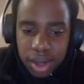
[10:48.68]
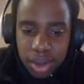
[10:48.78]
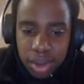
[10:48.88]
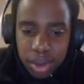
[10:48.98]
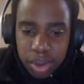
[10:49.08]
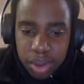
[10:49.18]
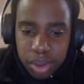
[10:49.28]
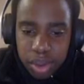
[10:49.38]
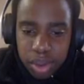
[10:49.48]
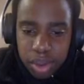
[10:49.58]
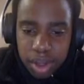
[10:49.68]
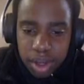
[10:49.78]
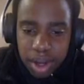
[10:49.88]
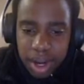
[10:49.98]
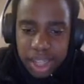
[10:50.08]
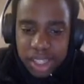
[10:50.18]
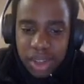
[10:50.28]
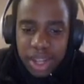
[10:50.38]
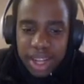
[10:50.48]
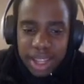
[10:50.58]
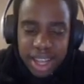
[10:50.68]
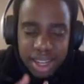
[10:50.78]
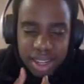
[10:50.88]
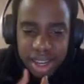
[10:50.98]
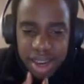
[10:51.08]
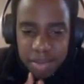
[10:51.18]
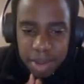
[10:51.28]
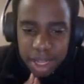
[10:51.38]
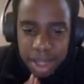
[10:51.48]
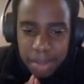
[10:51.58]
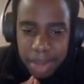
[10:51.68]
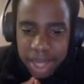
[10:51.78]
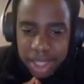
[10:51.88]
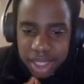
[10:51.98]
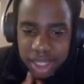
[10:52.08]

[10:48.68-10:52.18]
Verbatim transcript: Ooh. All right, so they, they didn't play the best.